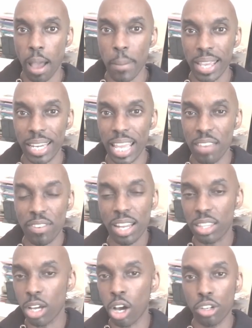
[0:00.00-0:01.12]
I mean, even
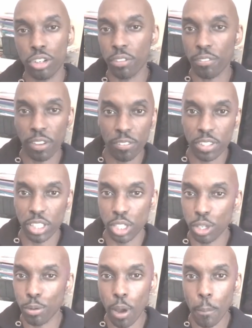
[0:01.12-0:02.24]
at the
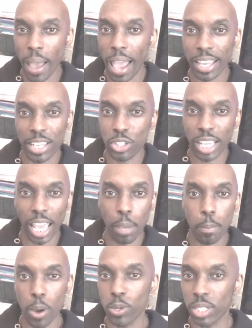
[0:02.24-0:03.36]
€150 package, you're getting
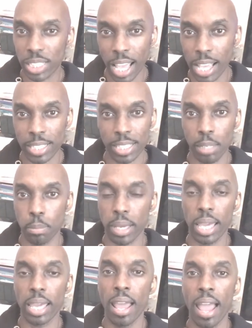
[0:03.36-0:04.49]
bonus
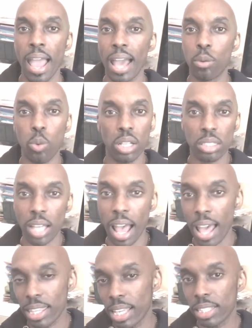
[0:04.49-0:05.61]
KCB. And once
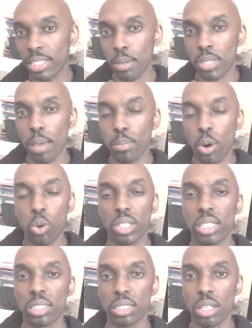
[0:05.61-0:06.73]
at the end of September, all
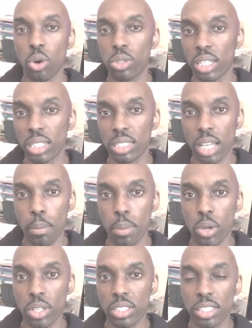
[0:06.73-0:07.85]
these
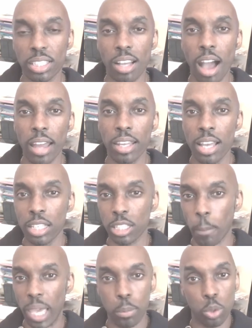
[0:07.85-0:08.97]
bonuses are gone. So
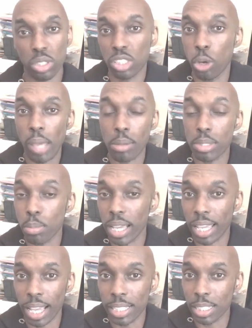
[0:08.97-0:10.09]
people will still be able to buy
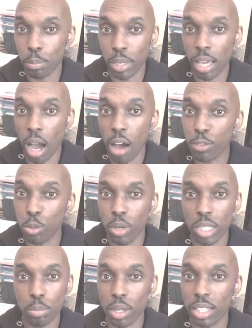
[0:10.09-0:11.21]
KCB
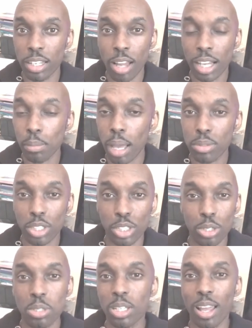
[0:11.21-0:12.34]
afterwards, but they're not going to be able to
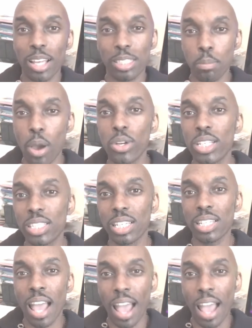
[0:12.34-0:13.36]
utilize the bonuses